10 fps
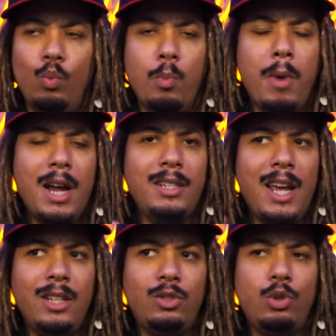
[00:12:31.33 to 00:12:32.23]

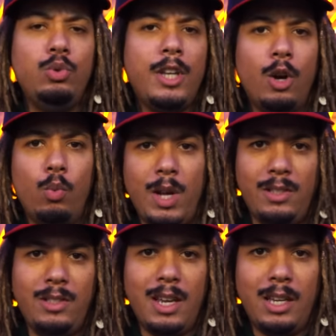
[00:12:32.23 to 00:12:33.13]
Monday, Tuesday, or
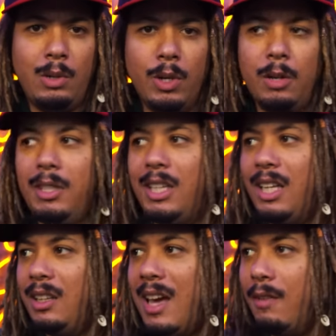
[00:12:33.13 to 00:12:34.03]
Wednesday. We're gonna be
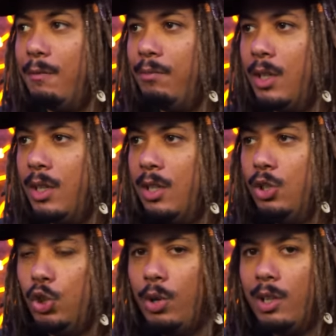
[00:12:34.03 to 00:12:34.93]
getting that
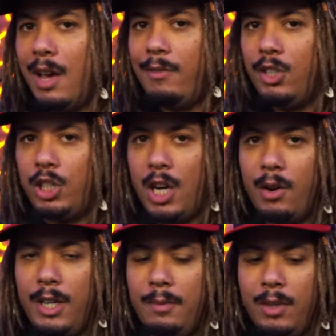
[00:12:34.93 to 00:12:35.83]
Jordan 11
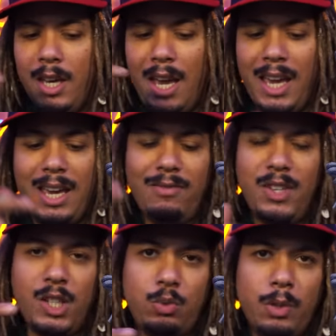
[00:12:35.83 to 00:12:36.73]
Cherry and
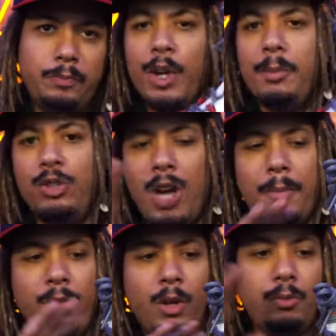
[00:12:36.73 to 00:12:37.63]
this one. We're gonna be
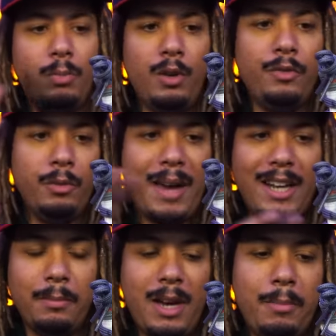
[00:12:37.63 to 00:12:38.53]
dropping those both
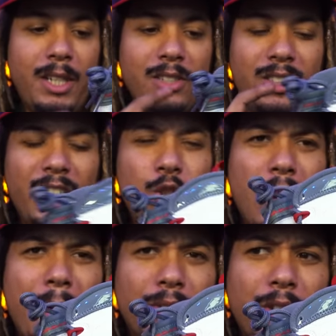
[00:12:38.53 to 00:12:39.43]
back to back because this
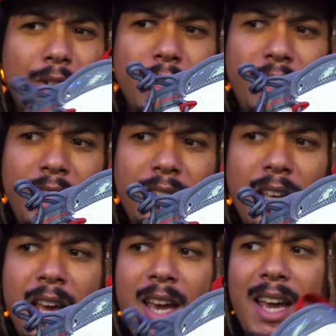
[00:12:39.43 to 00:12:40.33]
drops on the 13th
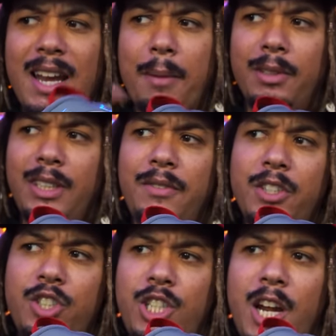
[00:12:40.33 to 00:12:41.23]
and I believe
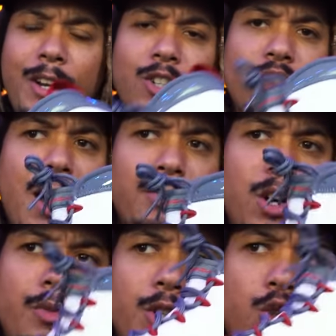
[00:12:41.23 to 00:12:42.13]
the cherry drops
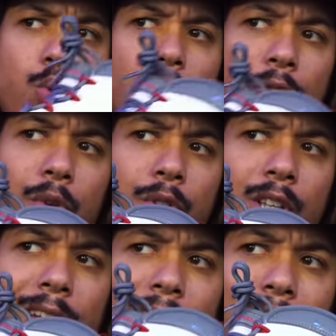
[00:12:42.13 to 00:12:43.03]
on the 12th or
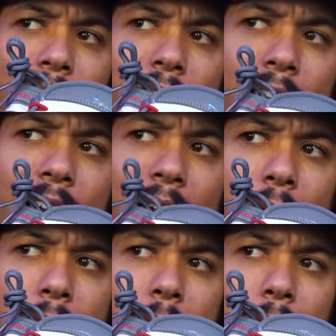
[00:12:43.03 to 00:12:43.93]
the 11th. I can't
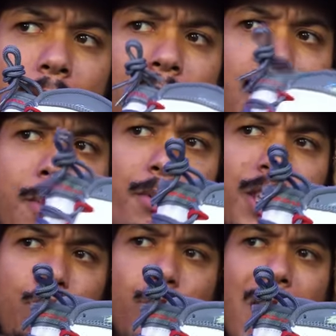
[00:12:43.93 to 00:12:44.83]
remember. But
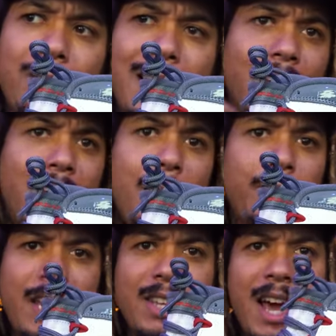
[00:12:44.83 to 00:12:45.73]
these drop like a couple
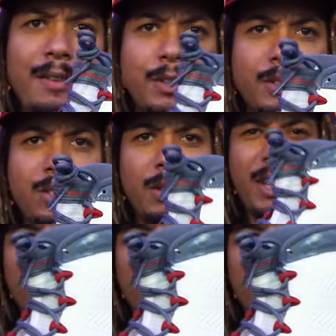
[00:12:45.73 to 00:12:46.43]
days after. So like